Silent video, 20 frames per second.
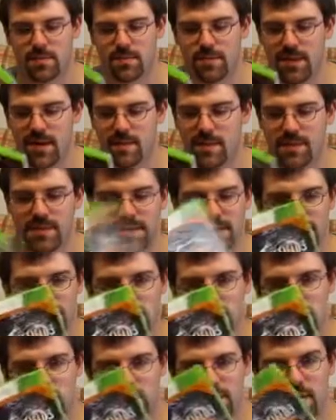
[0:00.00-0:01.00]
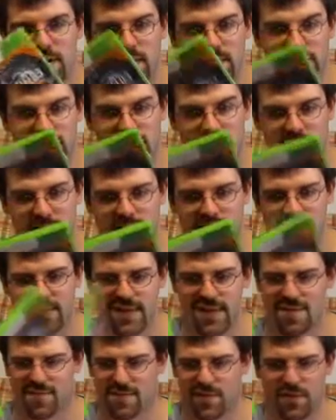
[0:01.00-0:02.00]
premium edition with all the
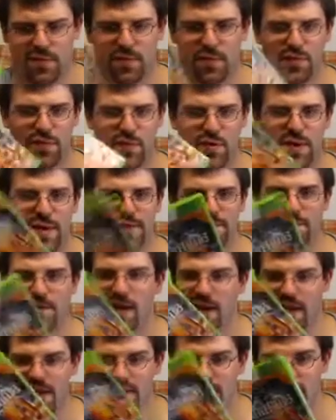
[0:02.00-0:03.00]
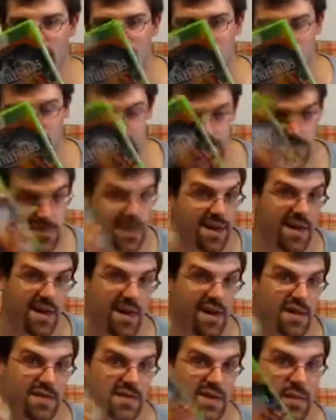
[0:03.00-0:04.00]
DLC for $30 fucking.
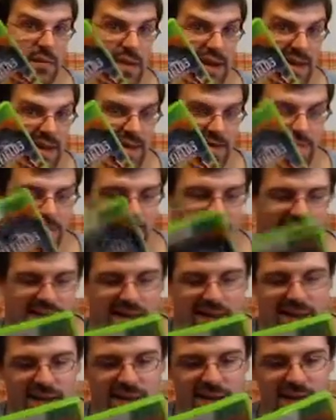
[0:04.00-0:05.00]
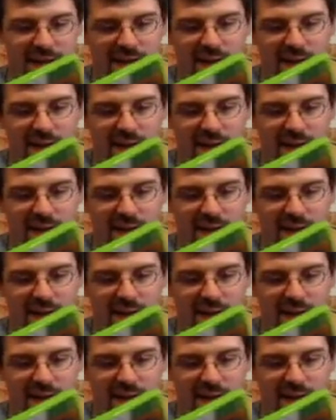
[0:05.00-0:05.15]
So I went ahead and bought it.